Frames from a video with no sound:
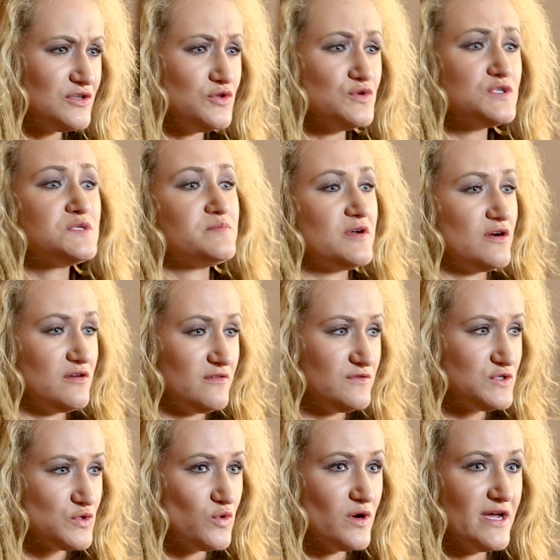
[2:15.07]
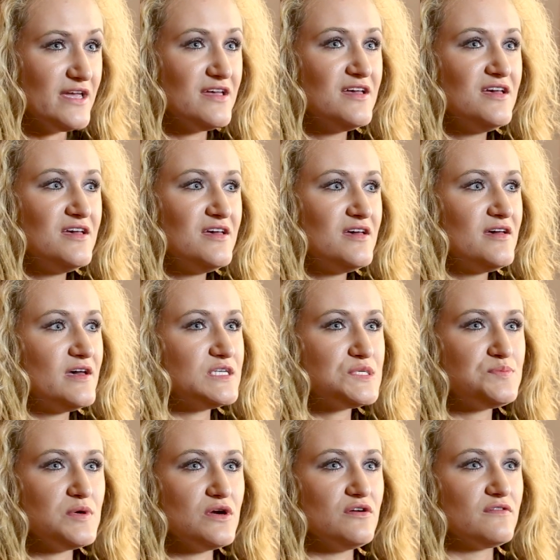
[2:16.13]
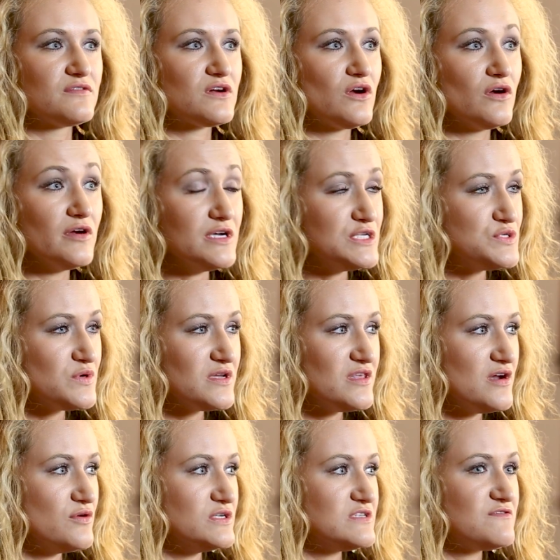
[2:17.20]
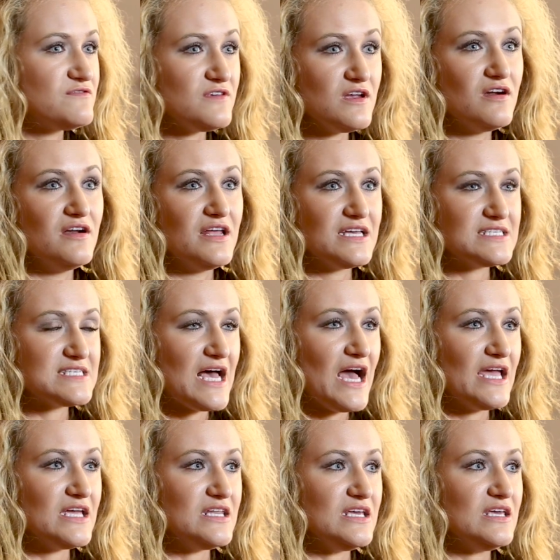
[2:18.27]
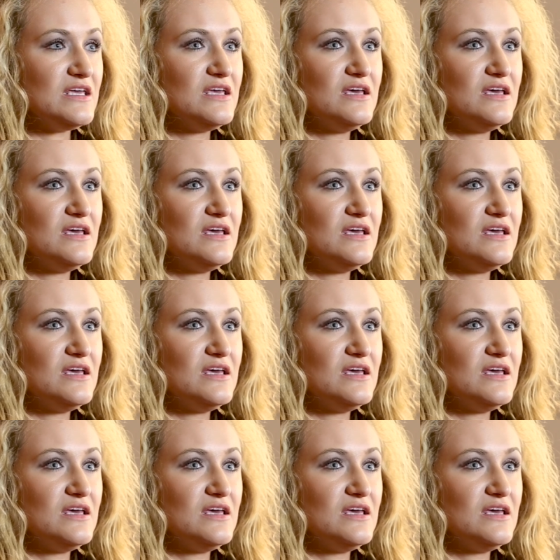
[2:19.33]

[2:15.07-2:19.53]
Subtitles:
new spirit of joy, a spirit of courage where there was fear and anxiety.